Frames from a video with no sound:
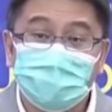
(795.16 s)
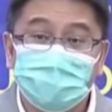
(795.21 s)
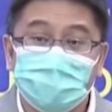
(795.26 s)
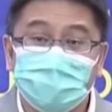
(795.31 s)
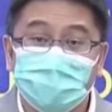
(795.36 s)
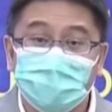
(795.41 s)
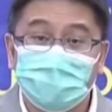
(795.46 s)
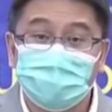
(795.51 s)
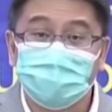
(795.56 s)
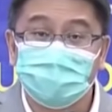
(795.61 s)

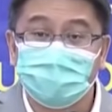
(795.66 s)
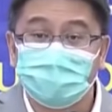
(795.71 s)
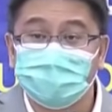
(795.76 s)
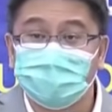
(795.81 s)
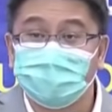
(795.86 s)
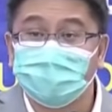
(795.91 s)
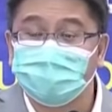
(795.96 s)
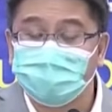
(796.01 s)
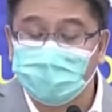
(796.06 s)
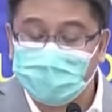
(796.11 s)
proposal.
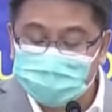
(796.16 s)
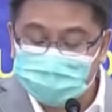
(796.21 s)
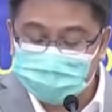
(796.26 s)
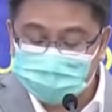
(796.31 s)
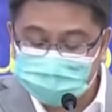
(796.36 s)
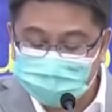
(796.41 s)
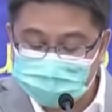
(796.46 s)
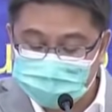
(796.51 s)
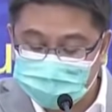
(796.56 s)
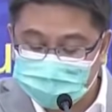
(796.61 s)
The
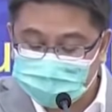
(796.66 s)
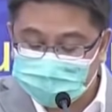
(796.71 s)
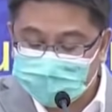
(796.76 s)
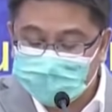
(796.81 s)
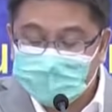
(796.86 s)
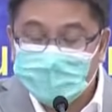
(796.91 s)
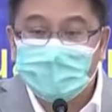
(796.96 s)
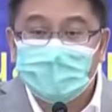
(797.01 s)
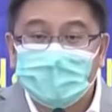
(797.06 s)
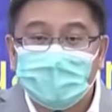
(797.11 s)
fastest that
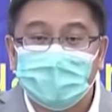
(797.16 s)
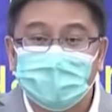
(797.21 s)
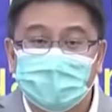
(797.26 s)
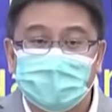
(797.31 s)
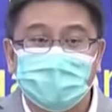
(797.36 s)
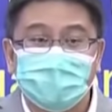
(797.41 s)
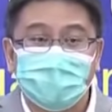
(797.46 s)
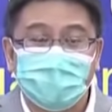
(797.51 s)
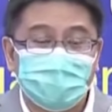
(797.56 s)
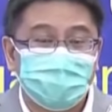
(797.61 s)
it
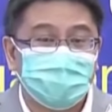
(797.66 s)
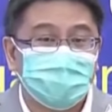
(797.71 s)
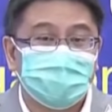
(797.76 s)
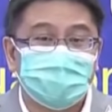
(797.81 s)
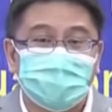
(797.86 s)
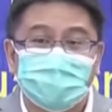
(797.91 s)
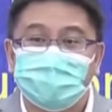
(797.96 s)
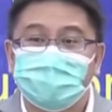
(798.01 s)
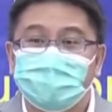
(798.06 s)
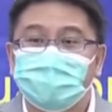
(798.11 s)
can
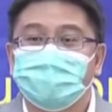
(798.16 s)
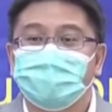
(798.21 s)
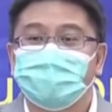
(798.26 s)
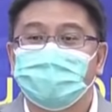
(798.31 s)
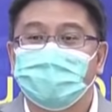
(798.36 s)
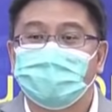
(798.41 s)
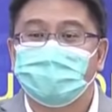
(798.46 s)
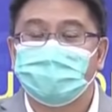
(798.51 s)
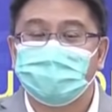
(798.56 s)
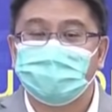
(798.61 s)
happen, that
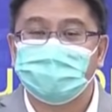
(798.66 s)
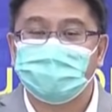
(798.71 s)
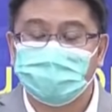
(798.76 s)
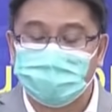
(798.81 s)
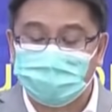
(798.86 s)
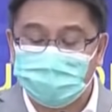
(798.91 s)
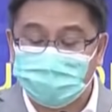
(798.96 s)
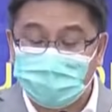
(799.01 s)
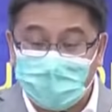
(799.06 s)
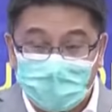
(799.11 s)
restaurants
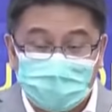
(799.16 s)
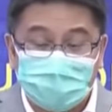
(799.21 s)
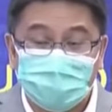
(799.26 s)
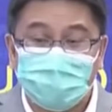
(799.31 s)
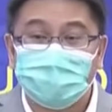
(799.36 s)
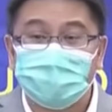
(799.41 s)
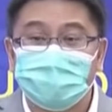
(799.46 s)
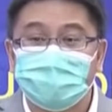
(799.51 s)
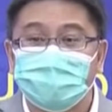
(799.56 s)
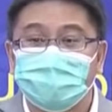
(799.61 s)
in
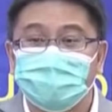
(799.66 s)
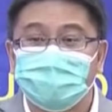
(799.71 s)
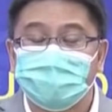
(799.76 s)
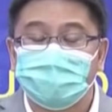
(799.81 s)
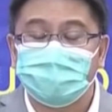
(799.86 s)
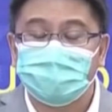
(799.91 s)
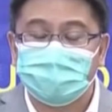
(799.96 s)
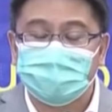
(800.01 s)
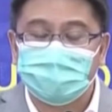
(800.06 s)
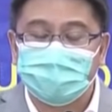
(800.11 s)
Bangkok in
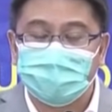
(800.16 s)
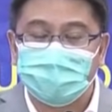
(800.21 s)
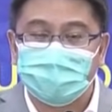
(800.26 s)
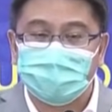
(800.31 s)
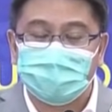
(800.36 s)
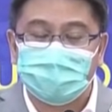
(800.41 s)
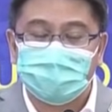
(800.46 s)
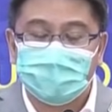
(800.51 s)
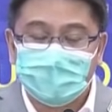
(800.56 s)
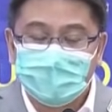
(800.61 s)
particular
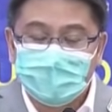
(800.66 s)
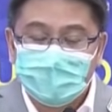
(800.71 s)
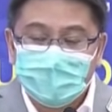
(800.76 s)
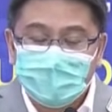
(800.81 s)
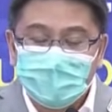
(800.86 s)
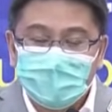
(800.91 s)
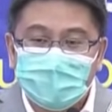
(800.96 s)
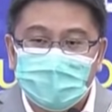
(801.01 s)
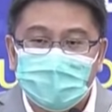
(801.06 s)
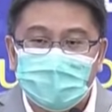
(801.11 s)
can
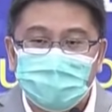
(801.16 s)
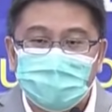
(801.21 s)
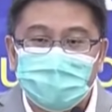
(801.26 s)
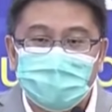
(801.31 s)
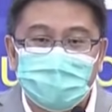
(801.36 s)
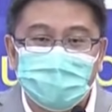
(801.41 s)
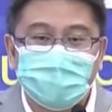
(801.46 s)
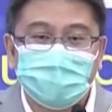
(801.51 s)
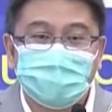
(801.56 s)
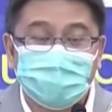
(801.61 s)

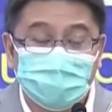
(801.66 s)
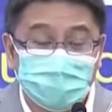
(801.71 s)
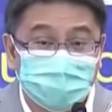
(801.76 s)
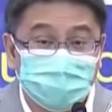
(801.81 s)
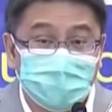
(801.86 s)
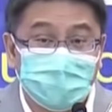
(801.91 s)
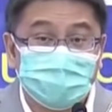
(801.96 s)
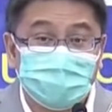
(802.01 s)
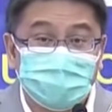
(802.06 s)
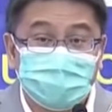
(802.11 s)
receive
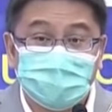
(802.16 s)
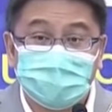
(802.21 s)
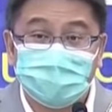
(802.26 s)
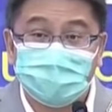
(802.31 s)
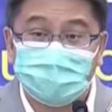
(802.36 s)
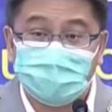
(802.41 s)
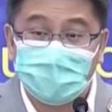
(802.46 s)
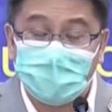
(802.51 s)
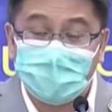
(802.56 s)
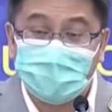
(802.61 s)
25%
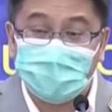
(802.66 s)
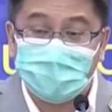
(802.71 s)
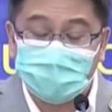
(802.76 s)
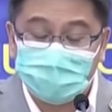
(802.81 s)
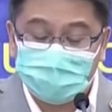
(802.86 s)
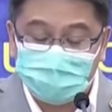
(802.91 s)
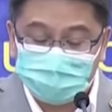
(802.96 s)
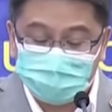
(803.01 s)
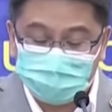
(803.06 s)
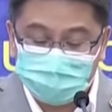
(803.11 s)
of
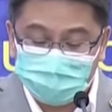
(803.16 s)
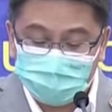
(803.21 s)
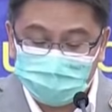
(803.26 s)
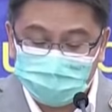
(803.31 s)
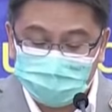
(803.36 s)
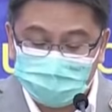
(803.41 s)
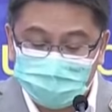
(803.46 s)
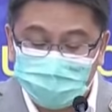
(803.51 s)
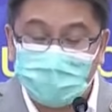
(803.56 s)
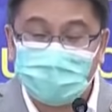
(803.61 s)
dine-in
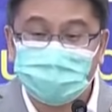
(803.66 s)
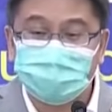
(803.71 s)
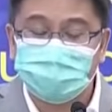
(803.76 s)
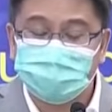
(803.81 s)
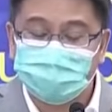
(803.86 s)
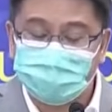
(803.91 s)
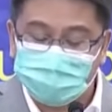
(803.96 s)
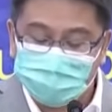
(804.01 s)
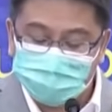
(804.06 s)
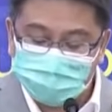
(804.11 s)
customers, the
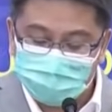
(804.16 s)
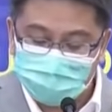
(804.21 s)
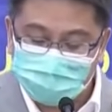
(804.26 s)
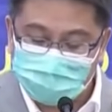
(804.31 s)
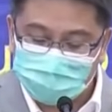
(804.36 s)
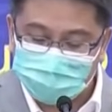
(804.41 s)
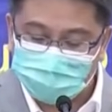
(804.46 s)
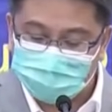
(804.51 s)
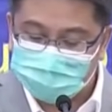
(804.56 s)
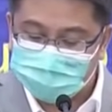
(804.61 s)
fastest that this will
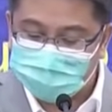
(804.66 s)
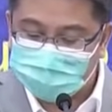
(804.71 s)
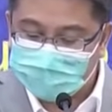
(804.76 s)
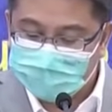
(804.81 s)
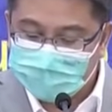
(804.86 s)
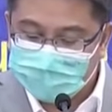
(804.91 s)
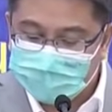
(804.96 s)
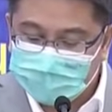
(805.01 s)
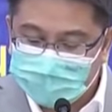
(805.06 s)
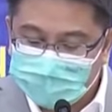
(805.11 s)
happen
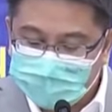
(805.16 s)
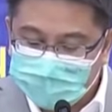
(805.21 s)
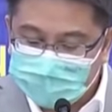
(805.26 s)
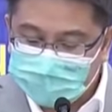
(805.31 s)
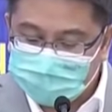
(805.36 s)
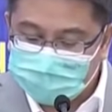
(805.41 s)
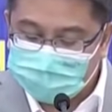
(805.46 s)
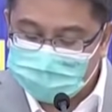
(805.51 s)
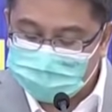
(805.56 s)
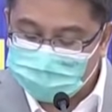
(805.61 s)

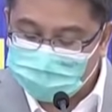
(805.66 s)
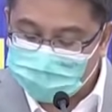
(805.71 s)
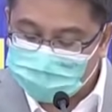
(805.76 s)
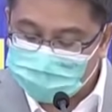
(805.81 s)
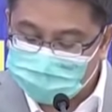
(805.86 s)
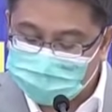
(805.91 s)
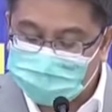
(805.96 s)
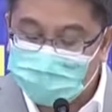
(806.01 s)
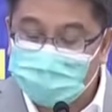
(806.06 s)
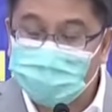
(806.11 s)
is when
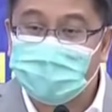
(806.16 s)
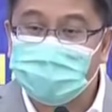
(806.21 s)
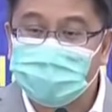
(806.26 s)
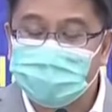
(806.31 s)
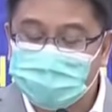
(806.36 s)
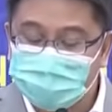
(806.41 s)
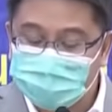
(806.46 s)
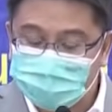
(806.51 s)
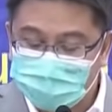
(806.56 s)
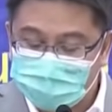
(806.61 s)
the Prime
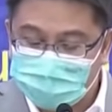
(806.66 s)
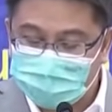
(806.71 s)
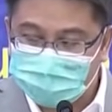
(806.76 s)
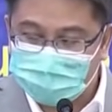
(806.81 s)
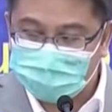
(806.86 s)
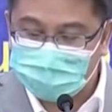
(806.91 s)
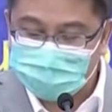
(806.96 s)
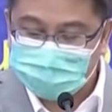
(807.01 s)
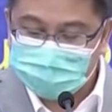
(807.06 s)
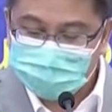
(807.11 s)

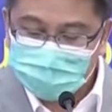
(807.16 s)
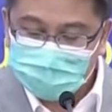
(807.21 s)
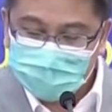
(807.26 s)
Minister